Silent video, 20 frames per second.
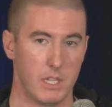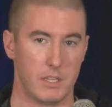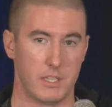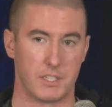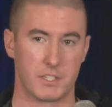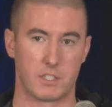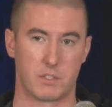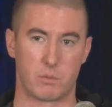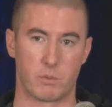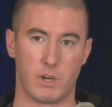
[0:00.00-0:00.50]

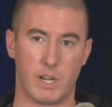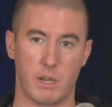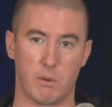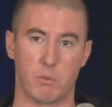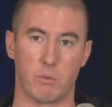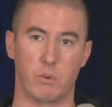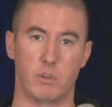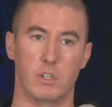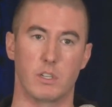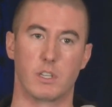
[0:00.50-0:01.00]
This is where I
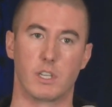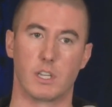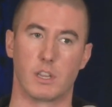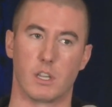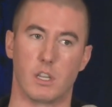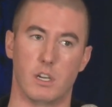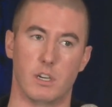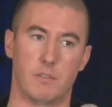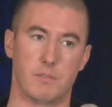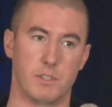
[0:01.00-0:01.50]
really
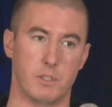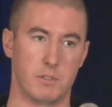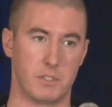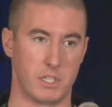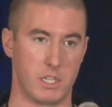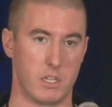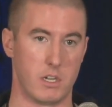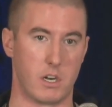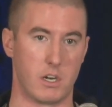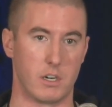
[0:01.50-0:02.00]
loved
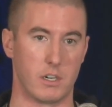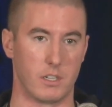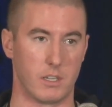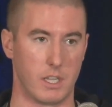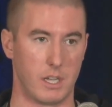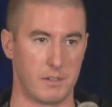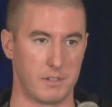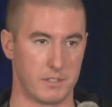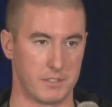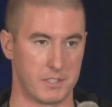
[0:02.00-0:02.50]
using Yara. It
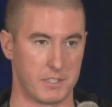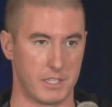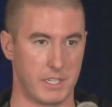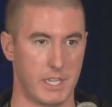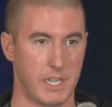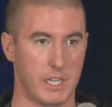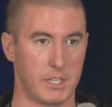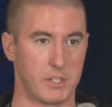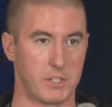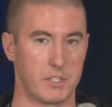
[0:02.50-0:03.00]
allowed us to
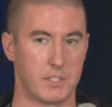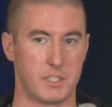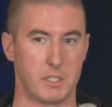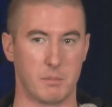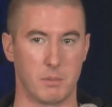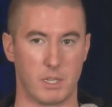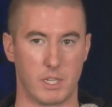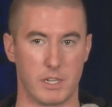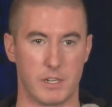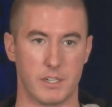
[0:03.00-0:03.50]
catch
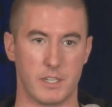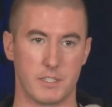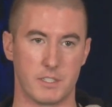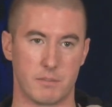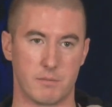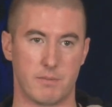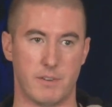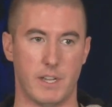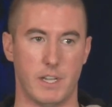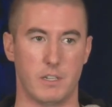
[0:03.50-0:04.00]
similarities
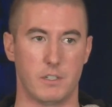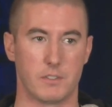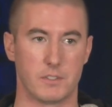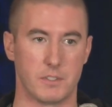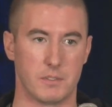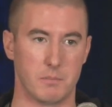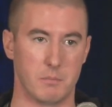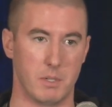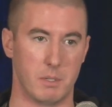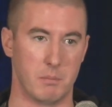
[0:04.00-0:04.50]
in files
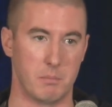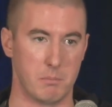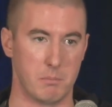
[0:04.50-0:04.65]
and